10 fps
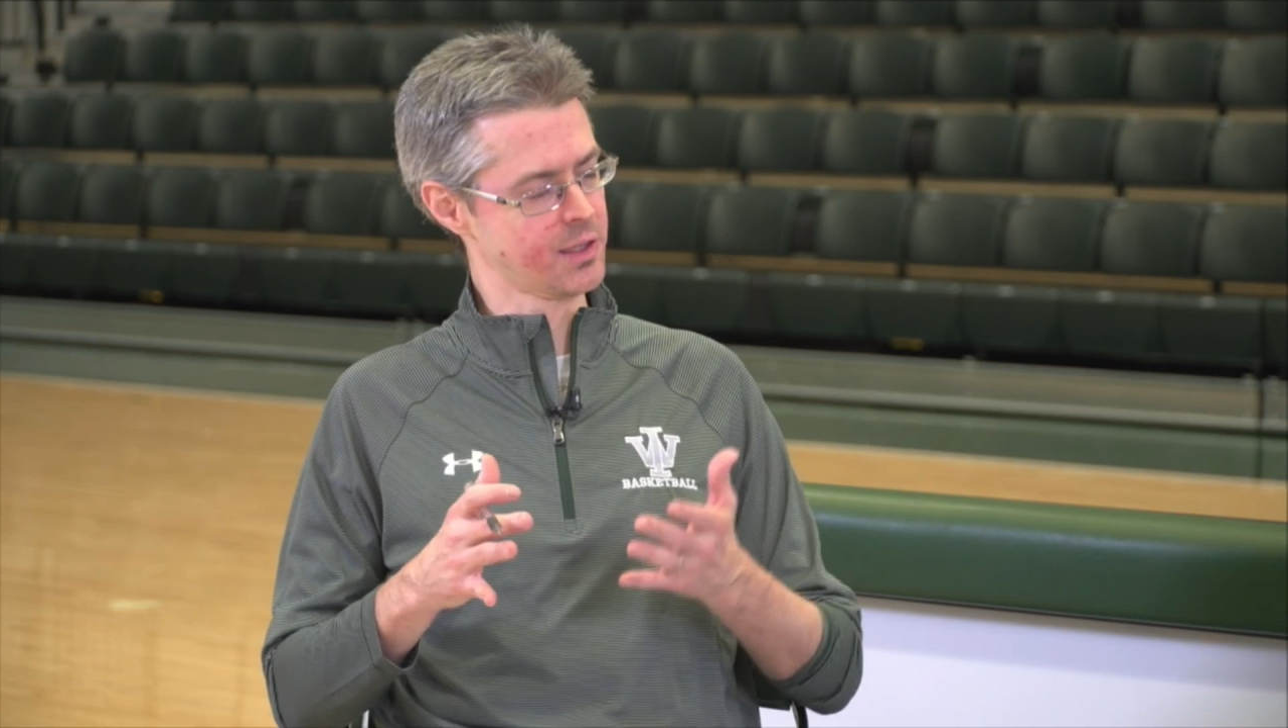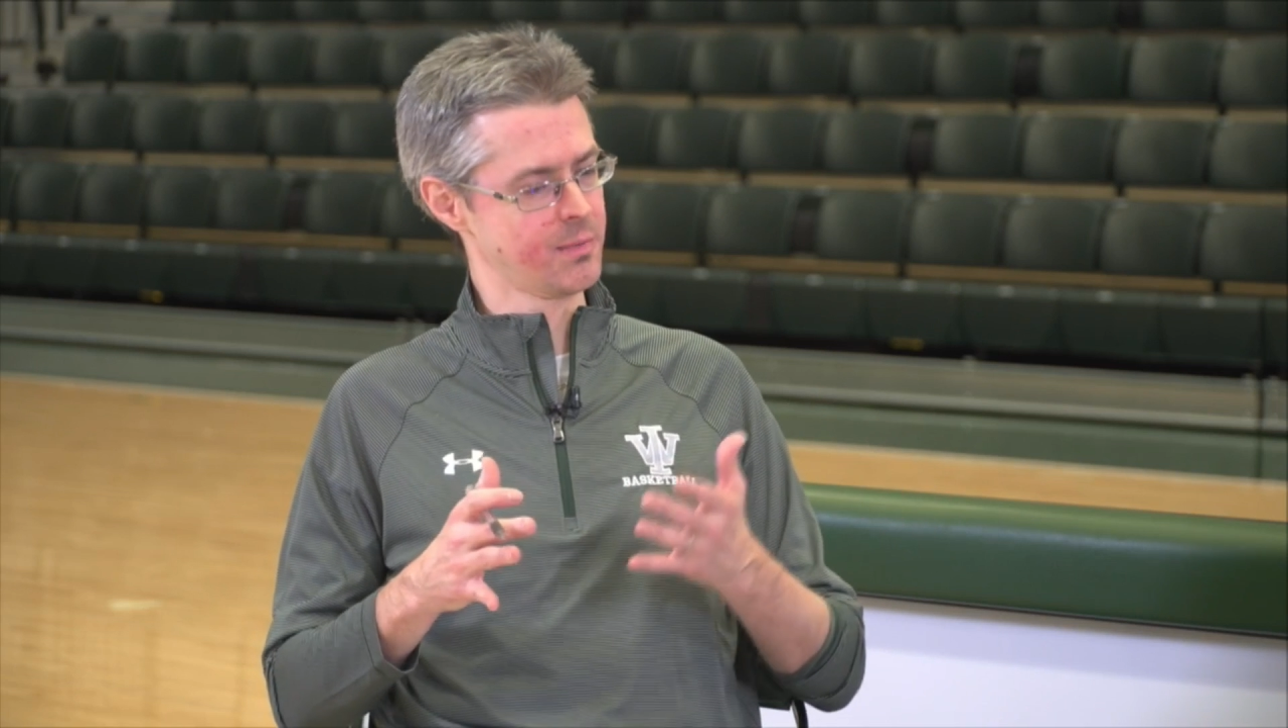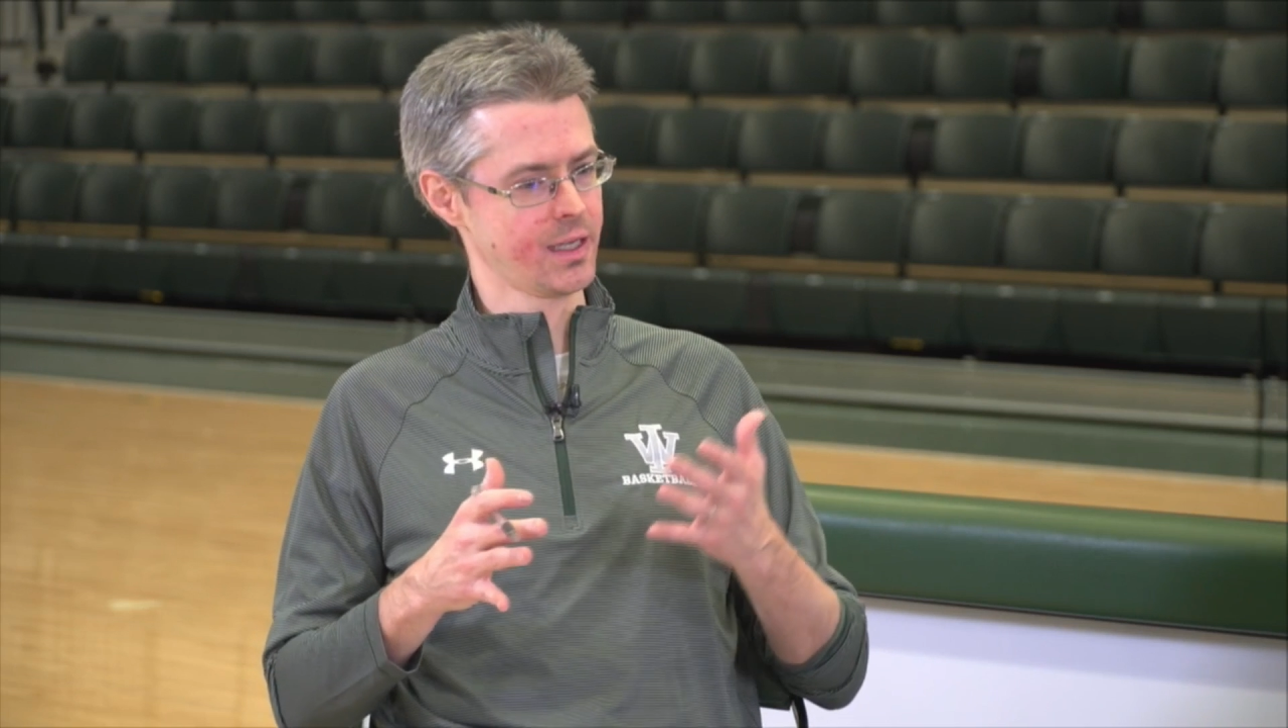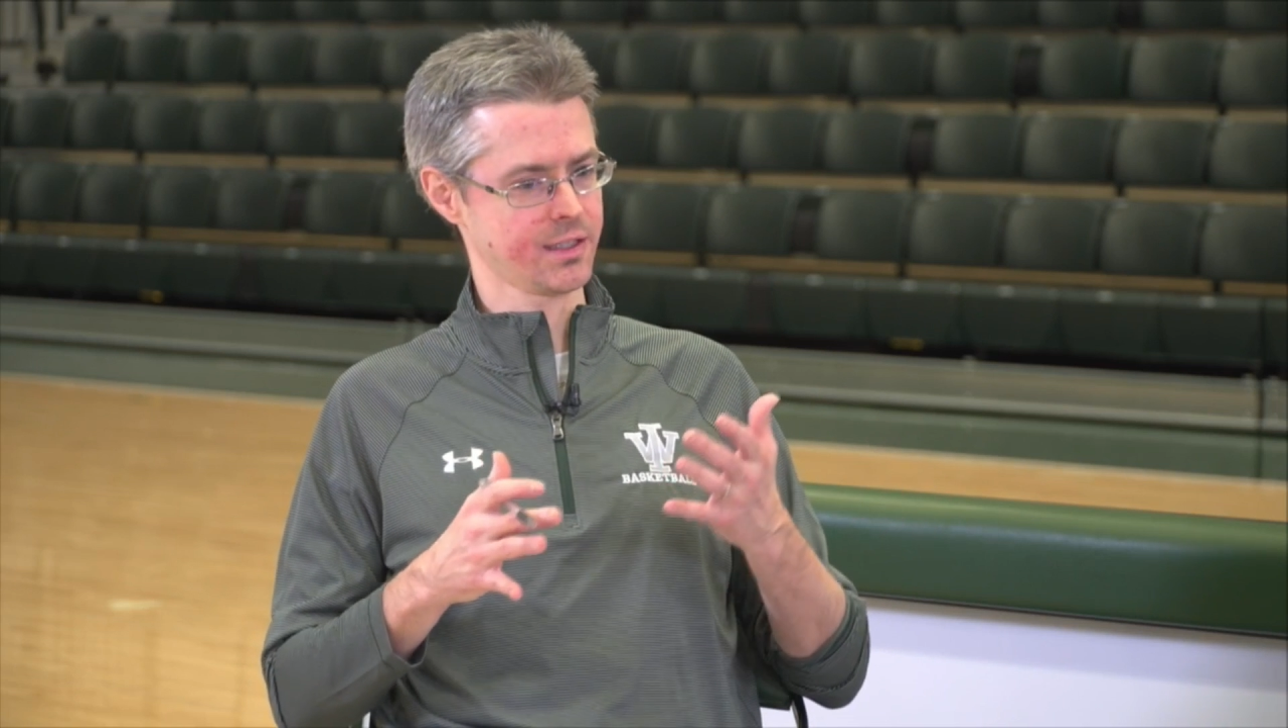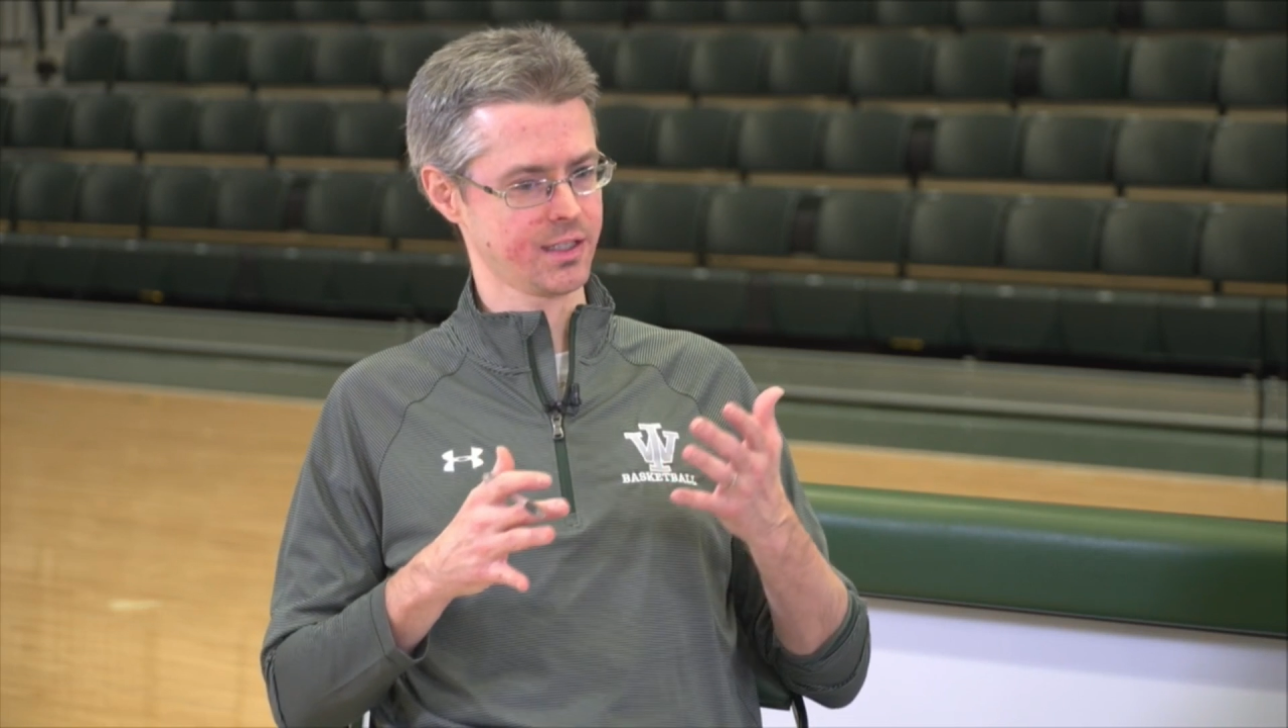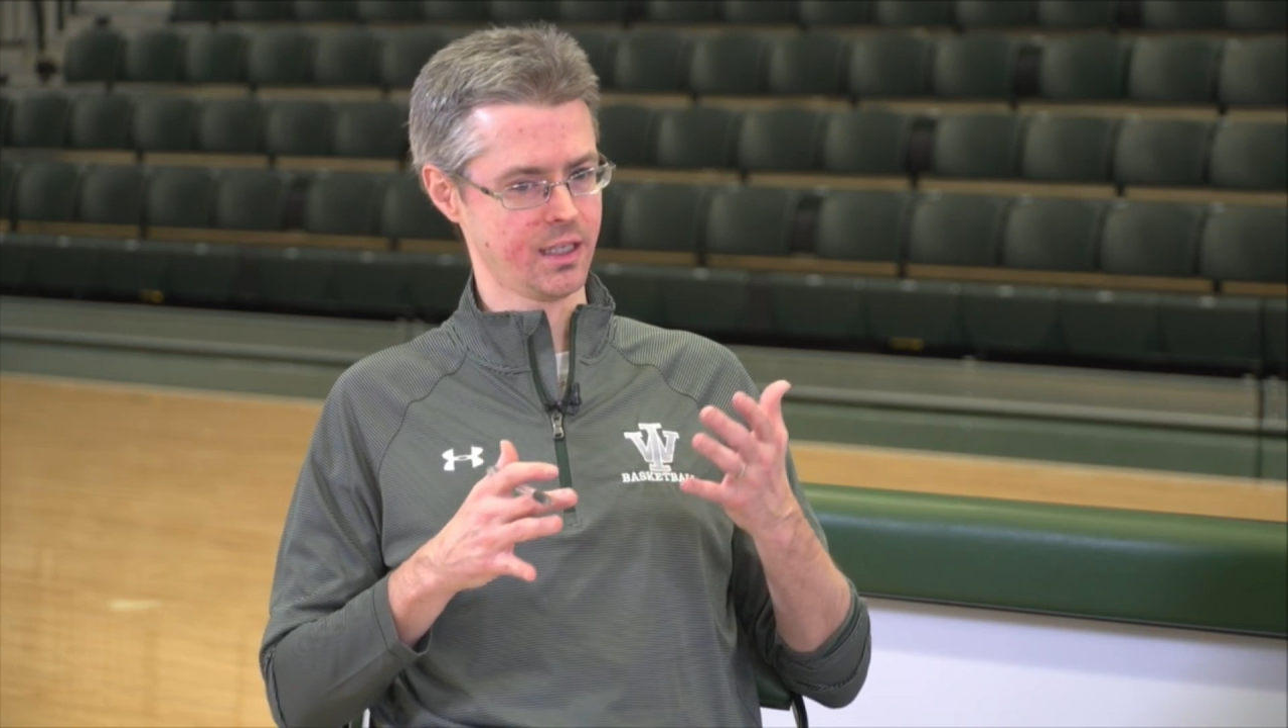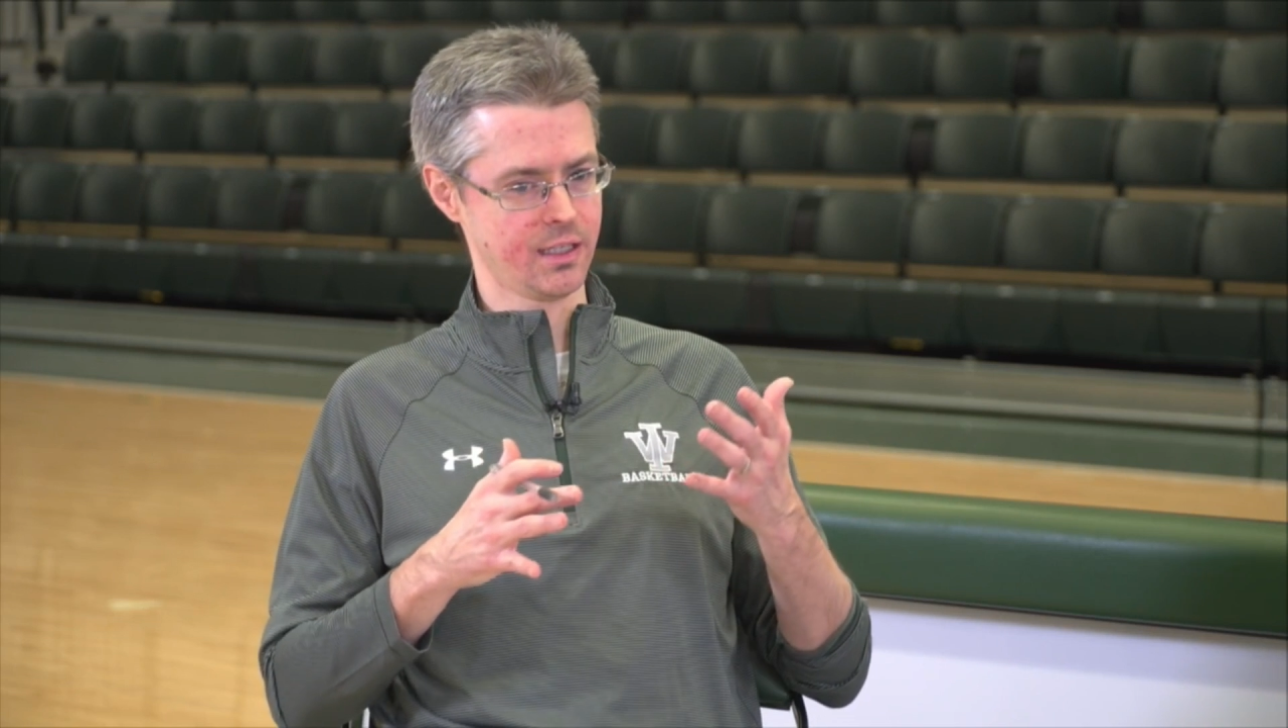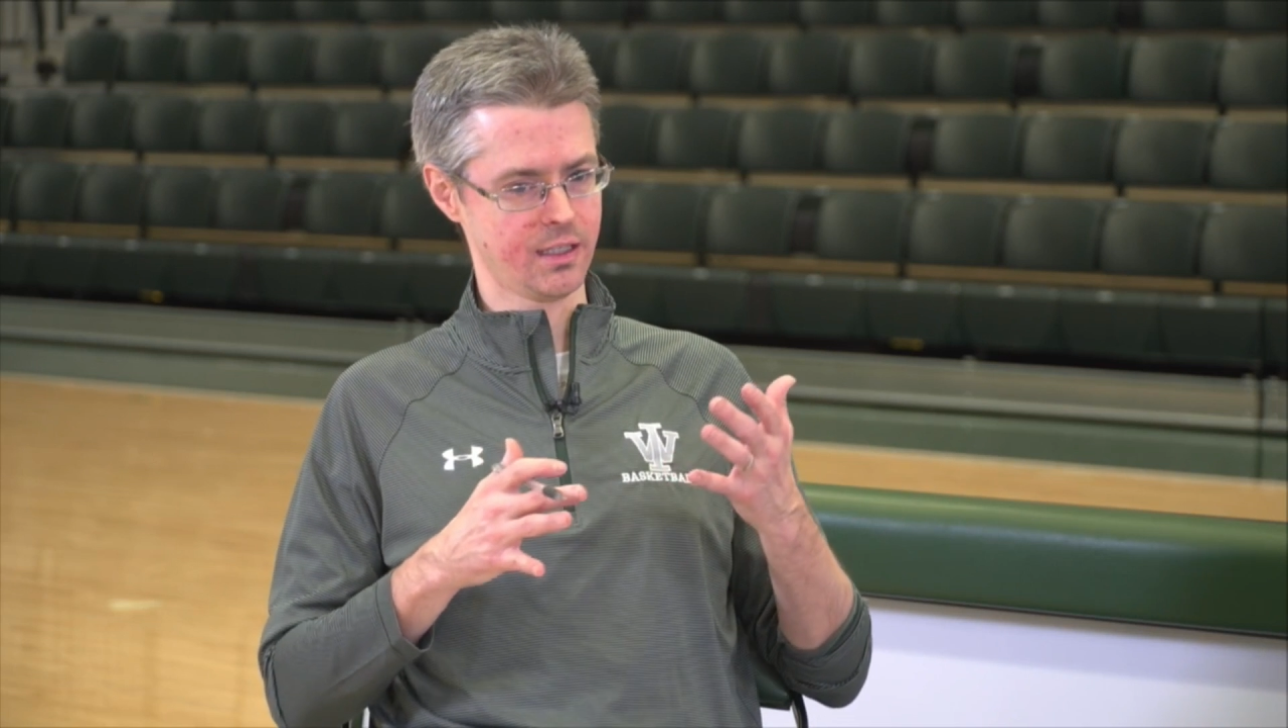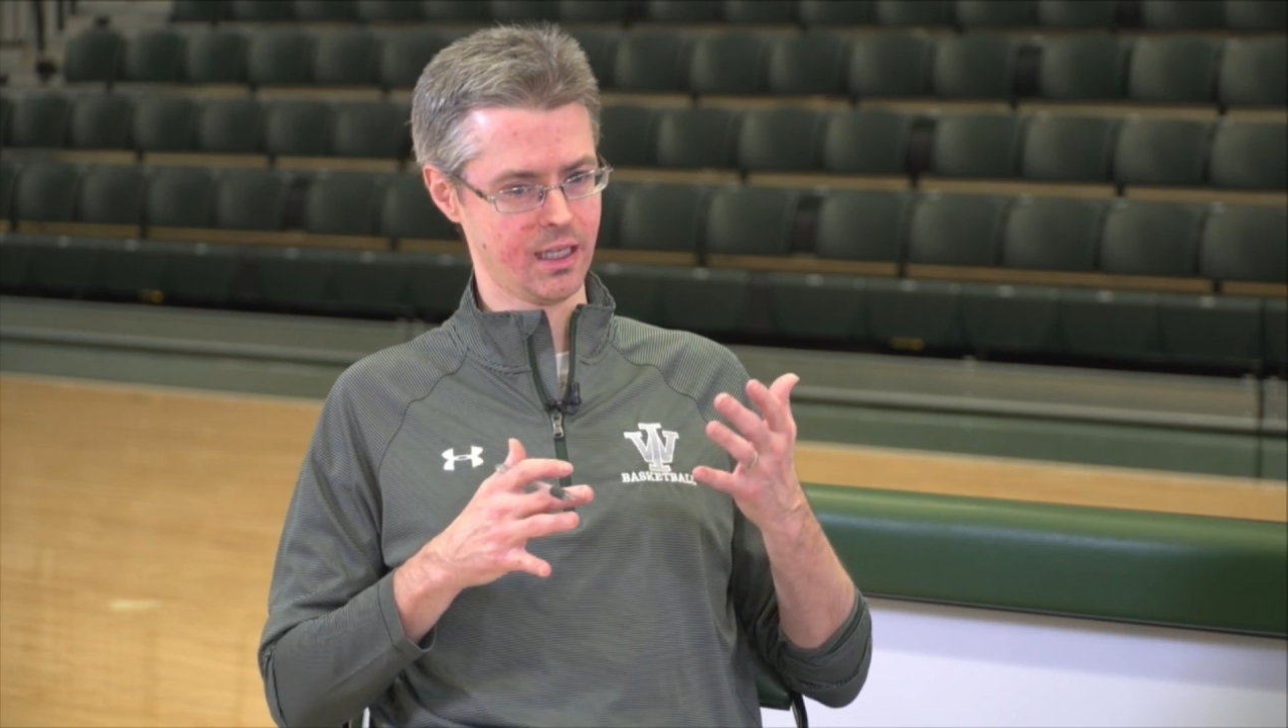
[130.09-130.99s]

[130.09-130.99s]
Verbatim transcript: the mix and